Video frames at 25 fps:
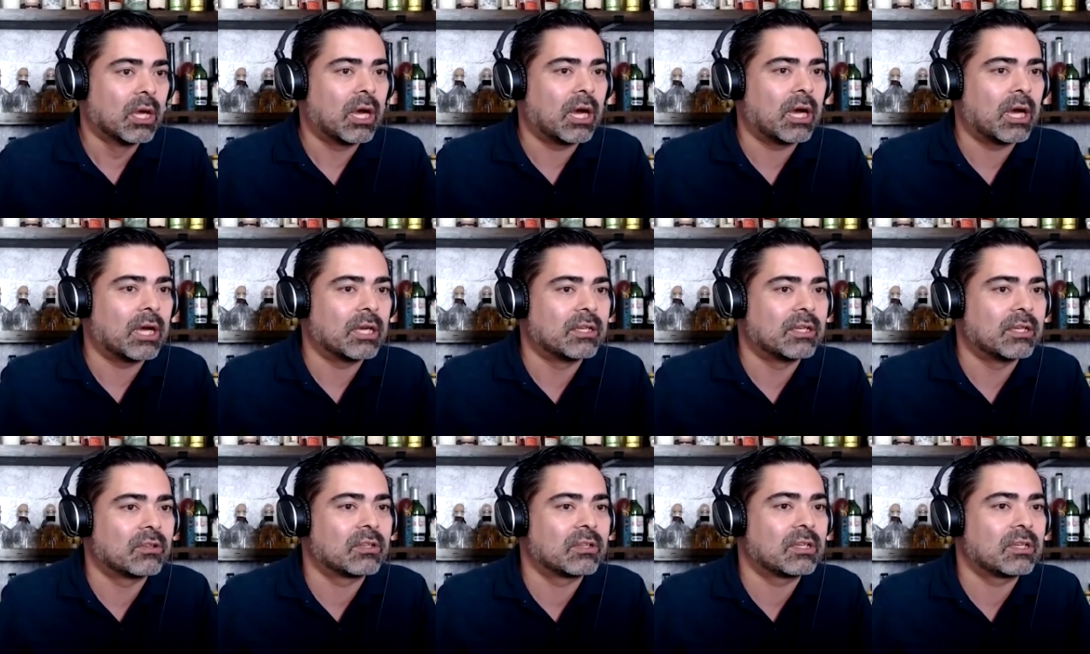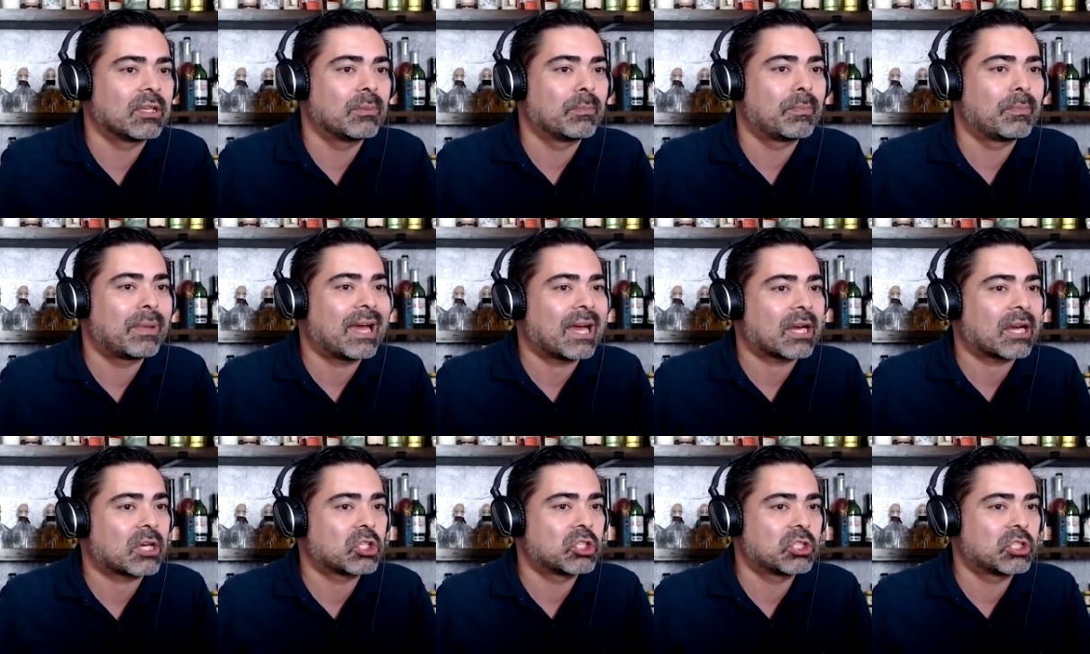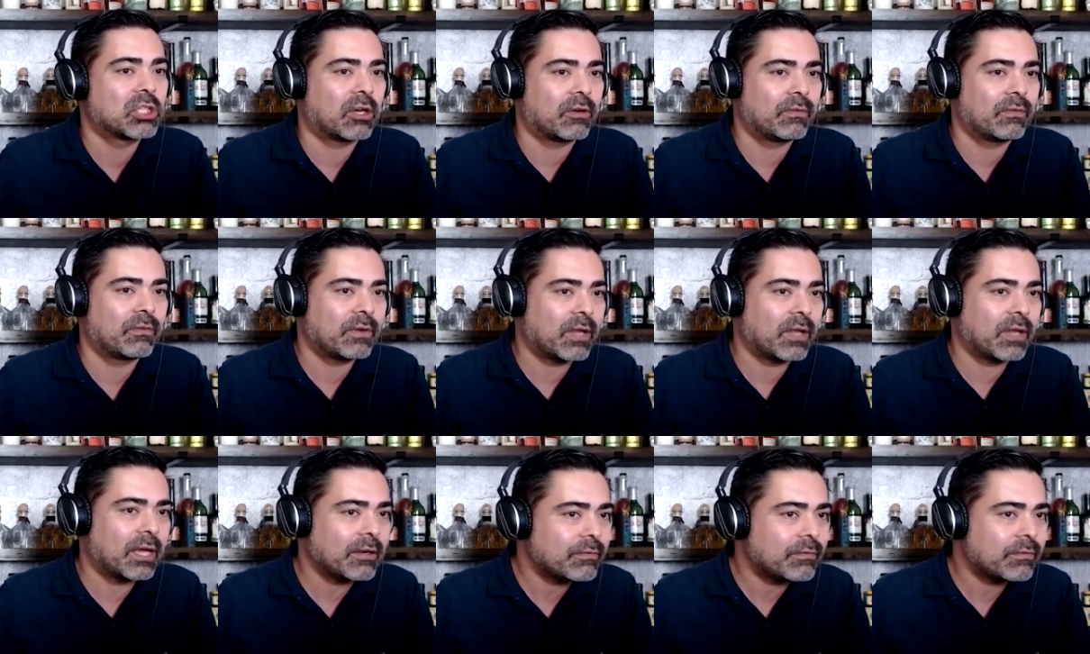Uh, does it impact shelf
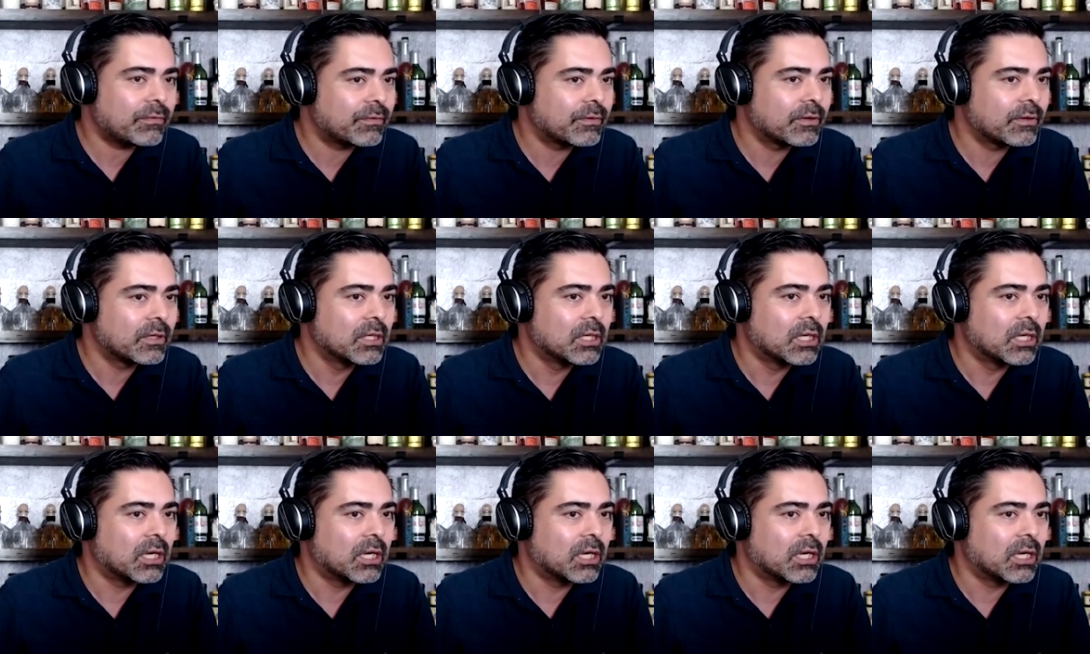life?